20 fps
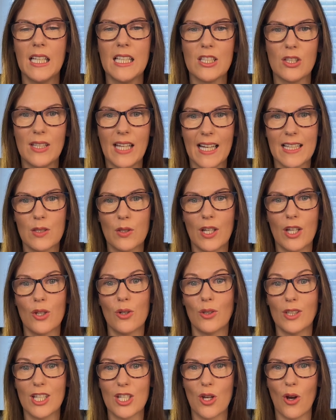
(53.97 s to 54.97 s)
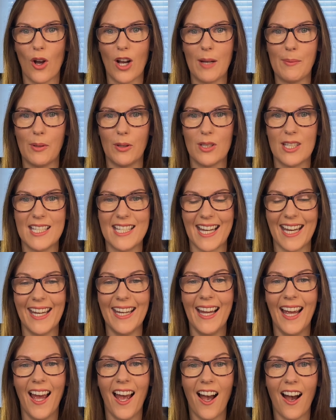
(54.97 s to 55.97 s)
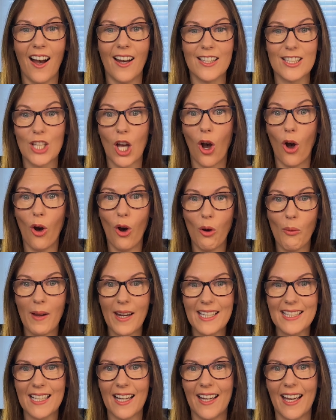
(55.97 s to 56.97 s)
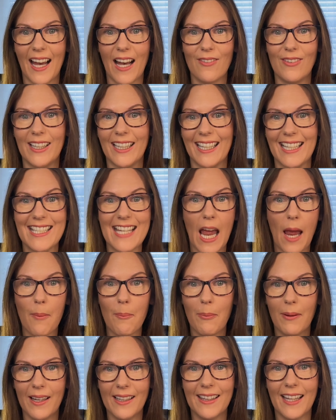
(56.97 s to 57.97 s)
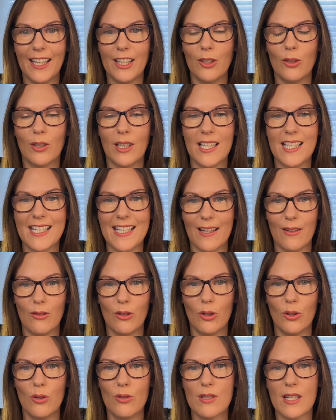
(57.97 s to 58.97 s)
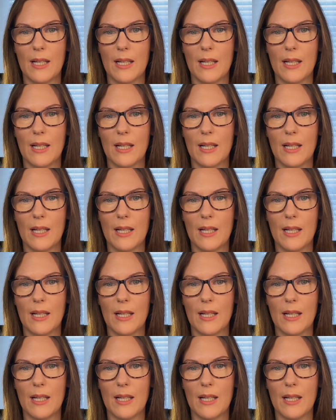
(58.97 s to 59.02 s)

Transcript: So that's what I'm going to talk about today. As always, I have a little template that you can download.